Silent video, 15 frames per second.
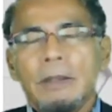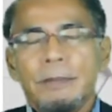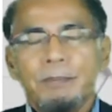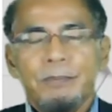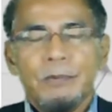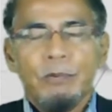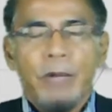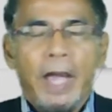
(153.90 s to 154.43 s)

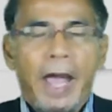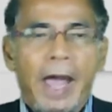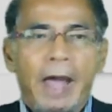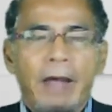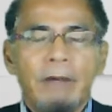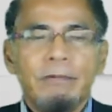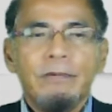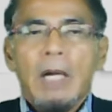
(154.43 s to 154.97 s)
we
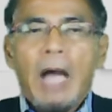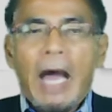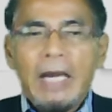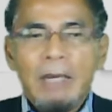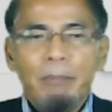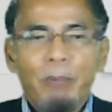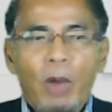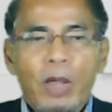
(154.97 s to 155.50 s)
have
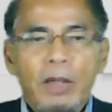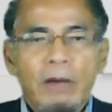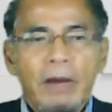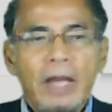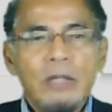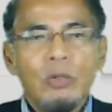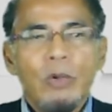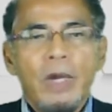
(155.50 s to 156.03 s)
unemployed
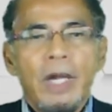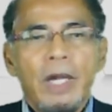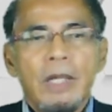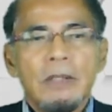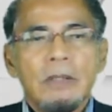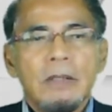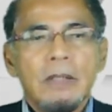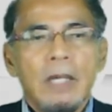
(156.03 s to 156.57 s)

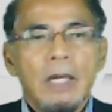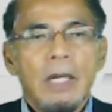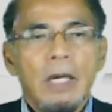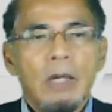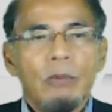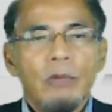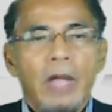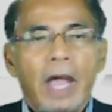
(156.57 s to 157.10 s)
graduates,
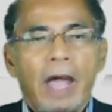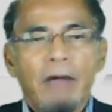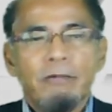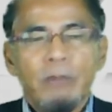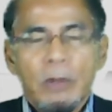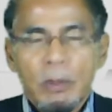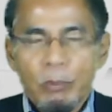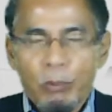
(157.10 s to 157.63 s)
we
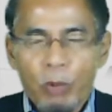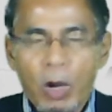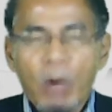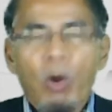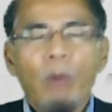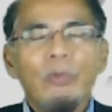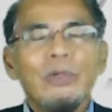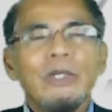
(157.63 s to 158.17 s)
have poor
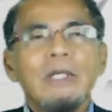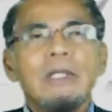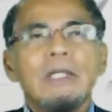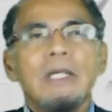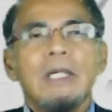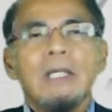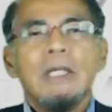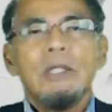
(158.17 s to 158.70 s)

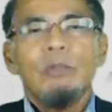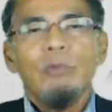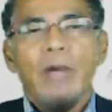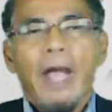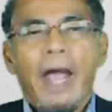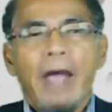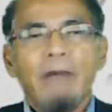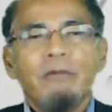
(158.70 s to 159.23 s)
communities, we
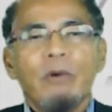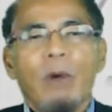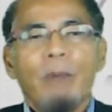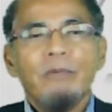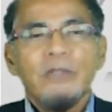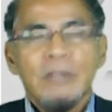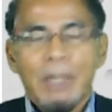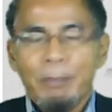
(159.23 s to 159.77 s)
have,
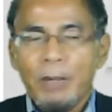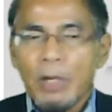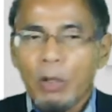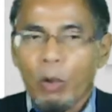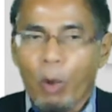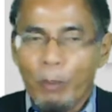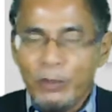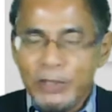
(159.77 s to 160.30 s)
for example,
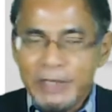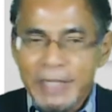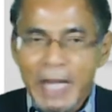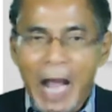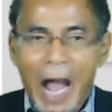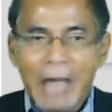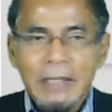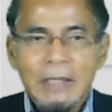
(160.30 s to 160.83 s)
community
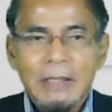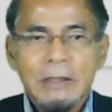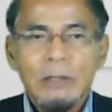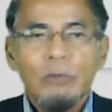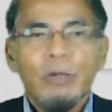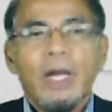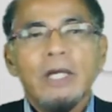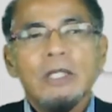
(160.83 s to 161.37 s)

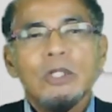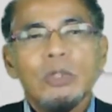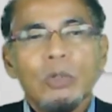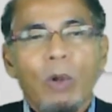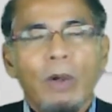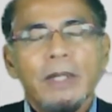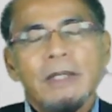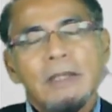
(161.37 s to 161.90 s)
gardens. We can
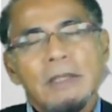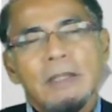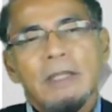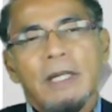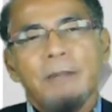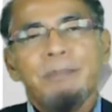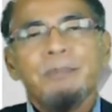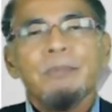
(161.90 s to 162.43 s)
install the
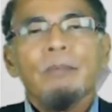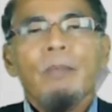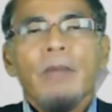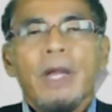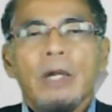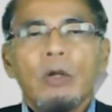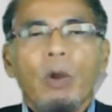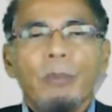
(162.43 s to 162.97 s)
system
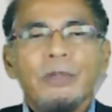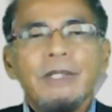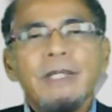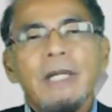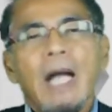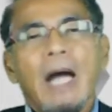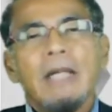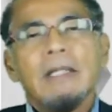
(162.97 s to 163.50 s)
in
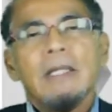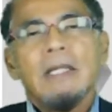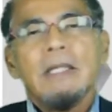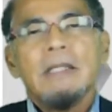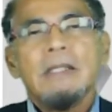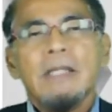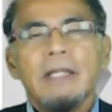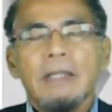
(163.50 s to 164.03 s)
community
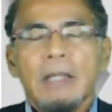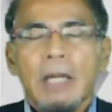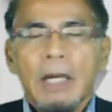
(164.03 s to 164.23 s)
gardens, in